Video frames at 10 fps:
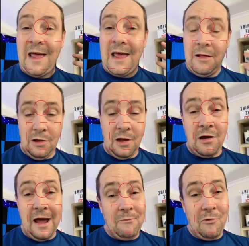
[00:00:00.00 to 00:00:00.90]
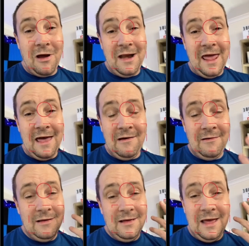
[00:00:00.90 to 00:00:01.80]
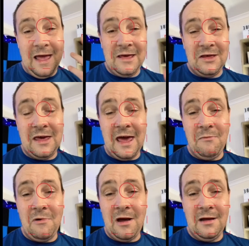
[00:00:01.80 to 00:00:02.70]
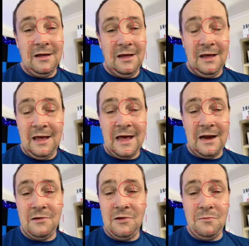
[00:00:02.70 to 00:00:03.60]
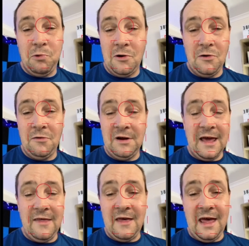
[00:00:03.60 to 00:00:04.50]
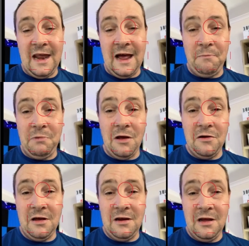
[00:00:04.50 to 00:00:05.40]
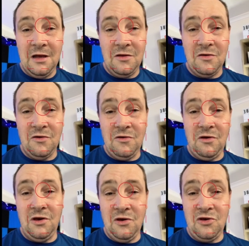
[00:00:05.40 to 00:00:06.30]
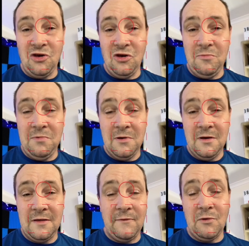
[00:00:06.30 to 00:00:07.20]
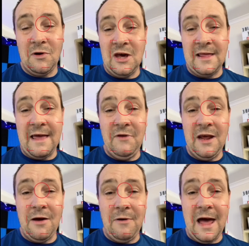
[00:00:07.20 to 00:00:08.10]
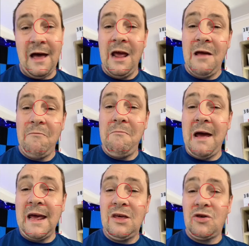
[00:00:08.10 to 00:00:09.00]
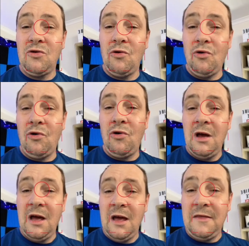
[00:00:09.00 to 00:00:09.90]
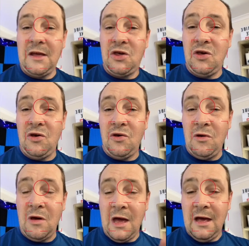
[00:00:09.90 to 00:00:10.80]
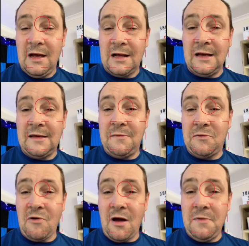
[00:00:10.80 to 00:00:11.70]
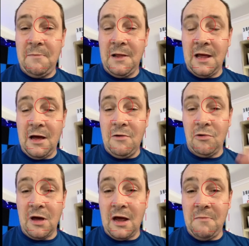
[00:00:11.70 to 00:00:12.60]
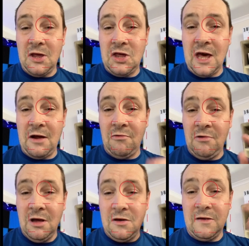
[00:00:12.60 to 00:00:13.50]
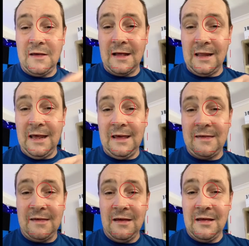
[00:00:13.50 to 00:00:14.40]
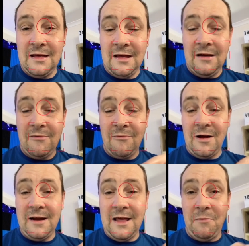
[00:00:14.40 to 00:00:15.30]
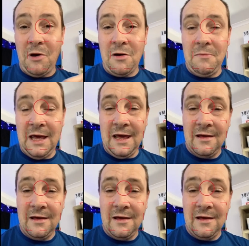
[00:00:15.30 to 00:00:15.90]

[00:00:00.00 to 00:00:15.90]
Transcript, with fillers: like I am right now, as your camera, how to put it all together and upload it to YouTube. So if you want to that video out, make sure that you click subscribe below or go to my channel using the links right down the bottom here,